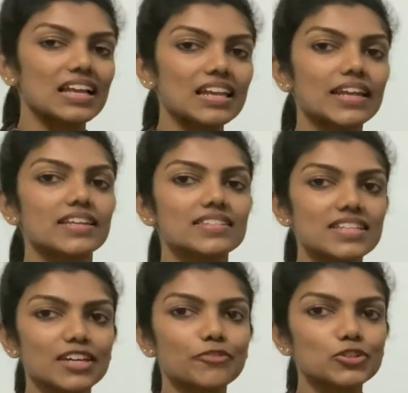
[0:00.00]
Let it
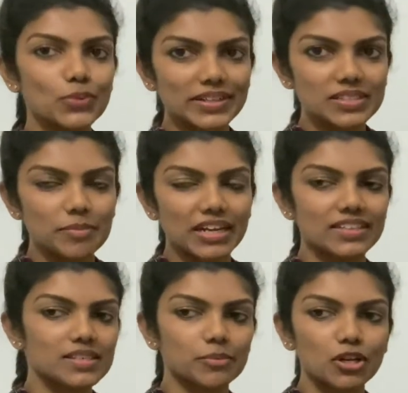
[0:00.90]
stay for 20
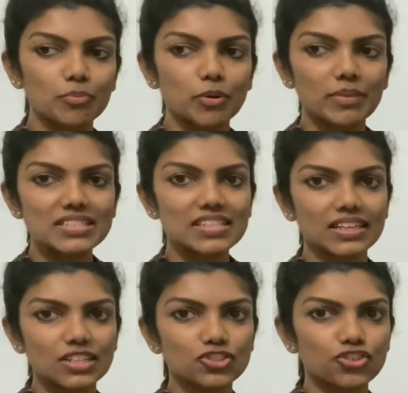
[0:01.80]
minutes. I'm going to put my
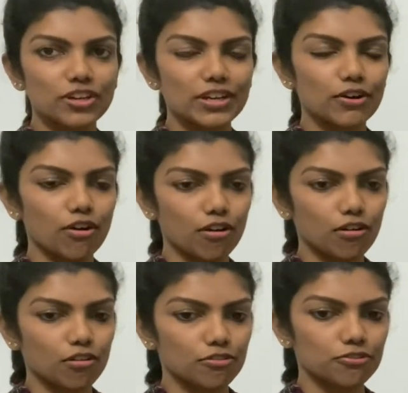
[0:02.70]
second tray
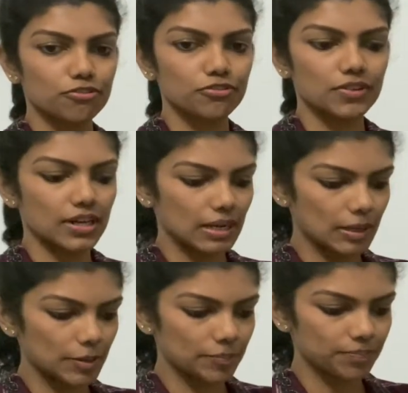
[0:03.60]
of
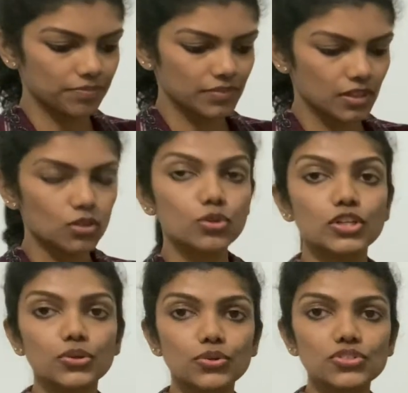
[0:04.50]
cookie
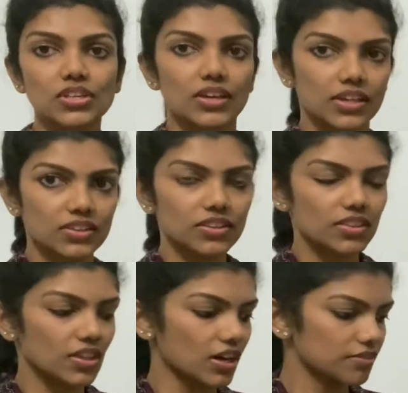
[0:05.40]
doughs in
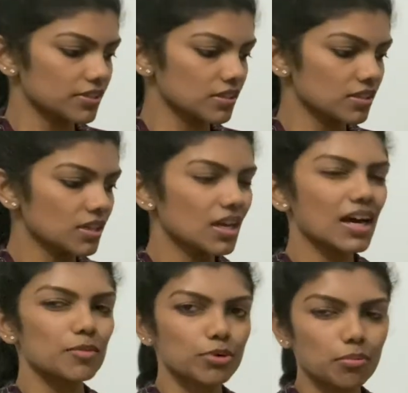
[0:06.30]
the oven.
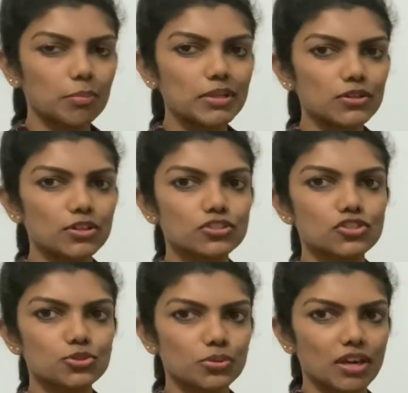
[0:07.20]
I'm probably going to
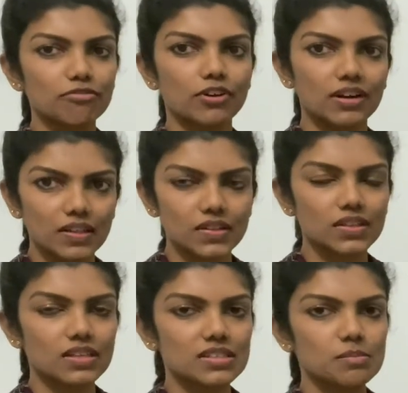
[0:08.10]
do that for another
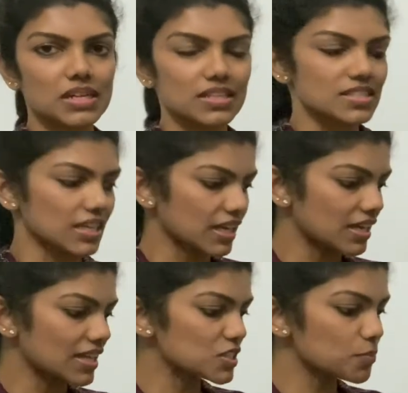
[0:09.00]
30 minutes again
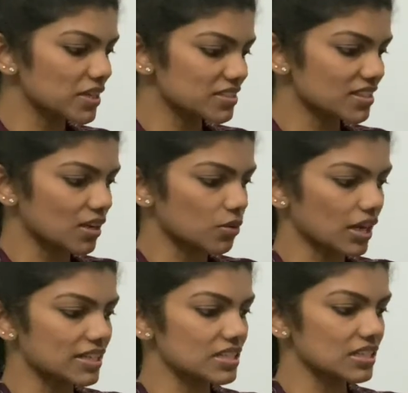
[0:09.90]
and space it out.
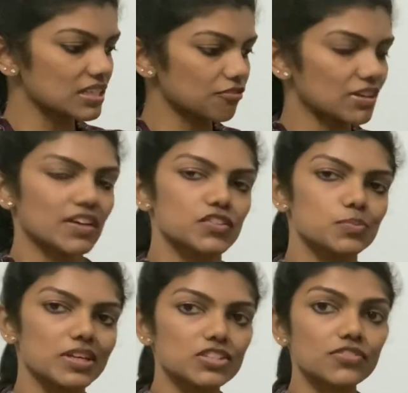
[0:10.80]
I didn't leave enough
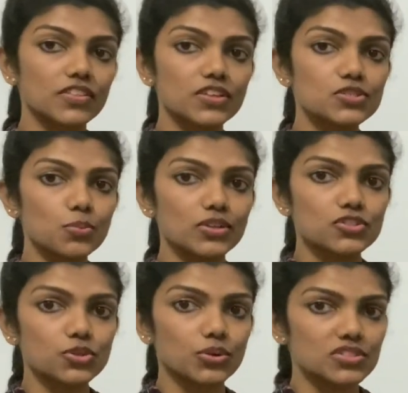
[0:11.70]
space for this one,
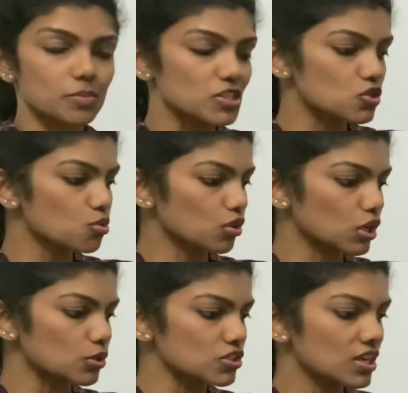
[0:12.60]
so it's a bit too
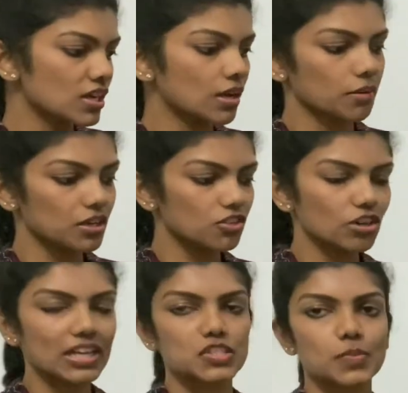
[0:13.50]
close. I'm going to try
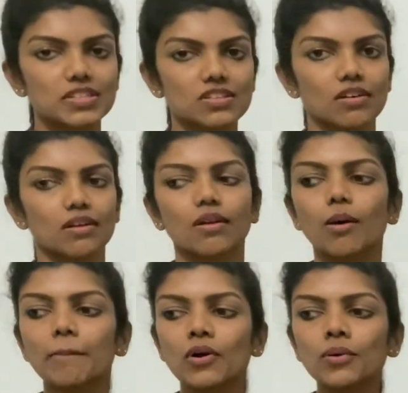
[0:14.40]
and space it out a lot
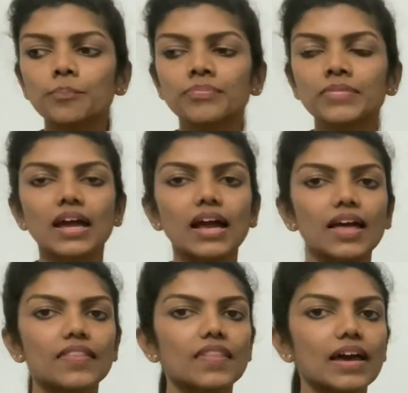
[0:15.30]
more,
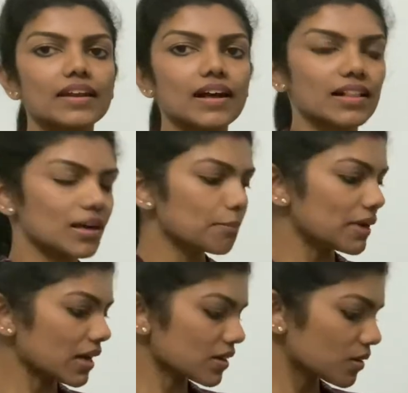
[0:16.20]
and then I'll come
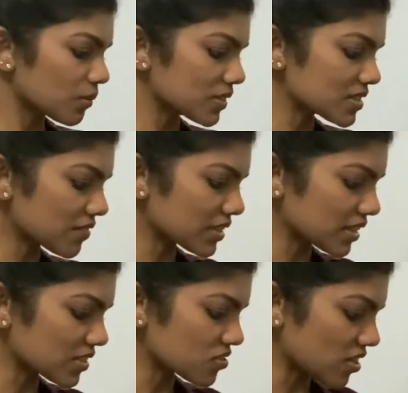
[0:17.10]
back once
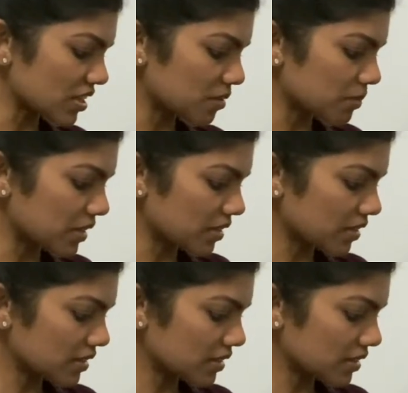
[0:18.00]
everything is ready. But